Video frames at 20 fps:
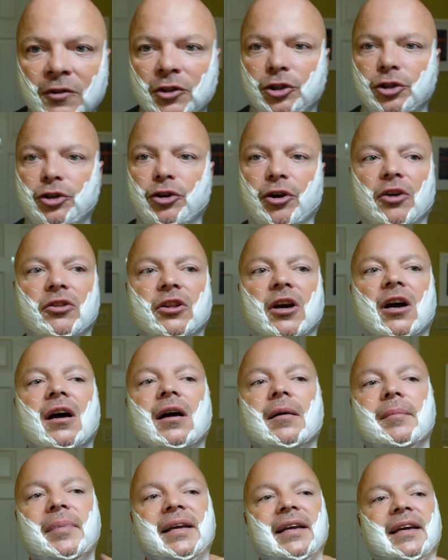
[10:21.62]
to grow the
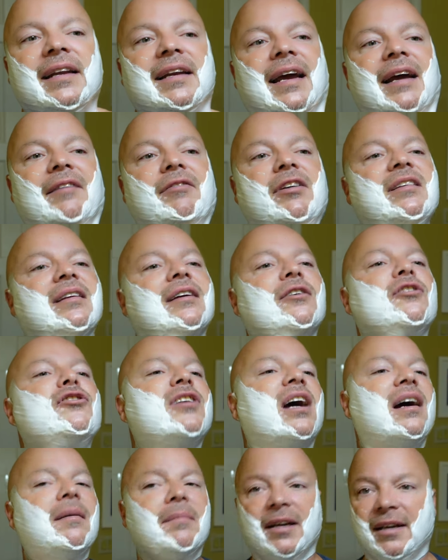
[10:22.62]
hobby. And every single
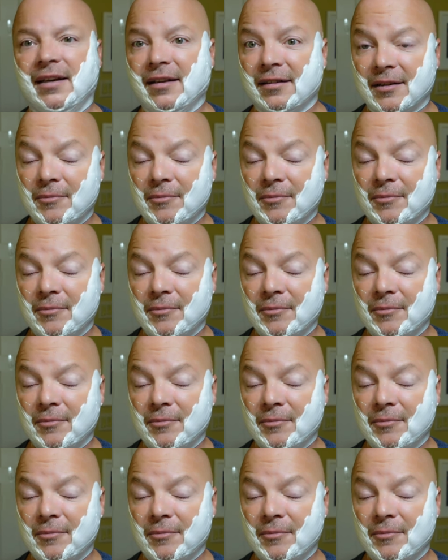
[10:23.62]
time I get